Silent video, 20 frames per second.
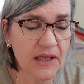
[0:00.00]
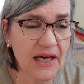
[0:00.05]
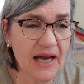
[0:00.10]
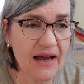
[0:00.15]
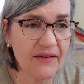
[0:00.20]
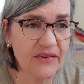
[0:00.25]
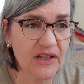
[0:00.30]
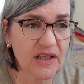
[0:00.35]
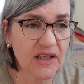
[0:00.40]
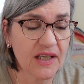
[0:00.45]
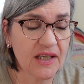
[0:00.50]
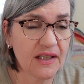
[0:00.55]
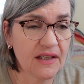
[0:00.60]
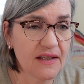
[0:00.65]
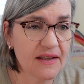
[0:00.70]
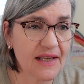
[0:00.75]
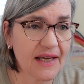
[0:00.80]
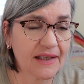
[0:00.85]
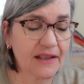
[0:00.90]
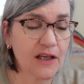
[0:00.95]
having
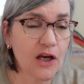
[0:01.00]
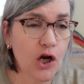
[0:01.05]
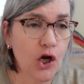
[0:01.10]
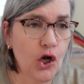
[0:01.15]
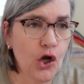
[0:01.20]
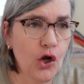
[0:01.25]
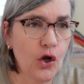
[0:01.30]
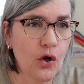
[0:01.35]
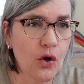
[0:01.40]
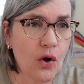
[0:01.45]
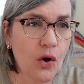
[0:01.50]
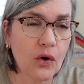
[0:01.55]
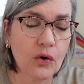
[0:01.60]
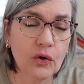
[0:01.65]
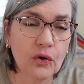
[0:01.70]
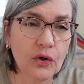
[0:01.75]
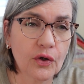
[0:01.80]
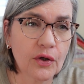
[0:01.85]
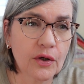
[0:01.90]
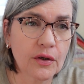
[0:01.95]
that
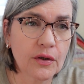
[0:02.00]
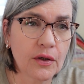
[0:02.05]
long